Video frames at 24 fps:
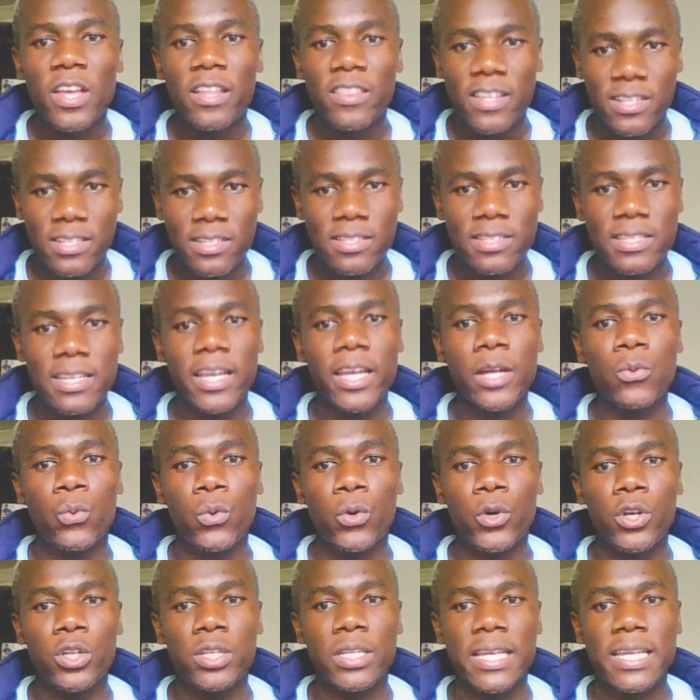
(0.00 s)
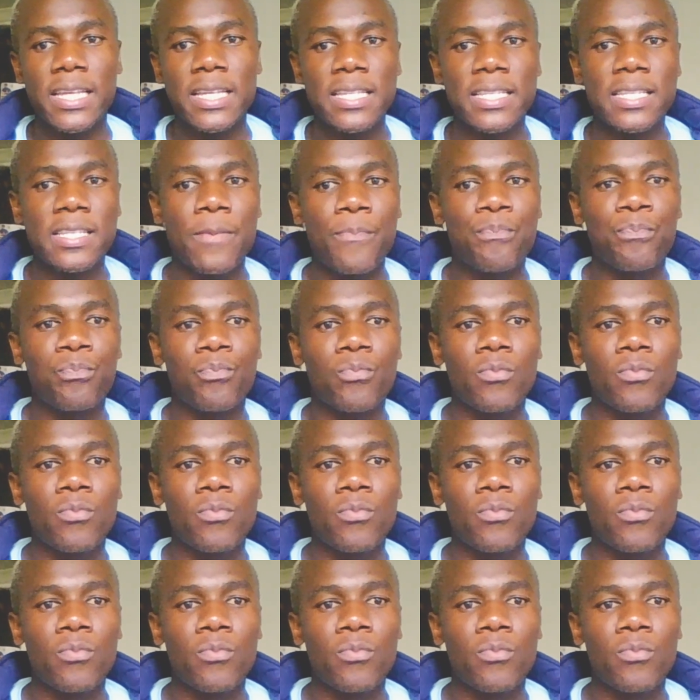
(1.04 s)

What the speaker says: The second word is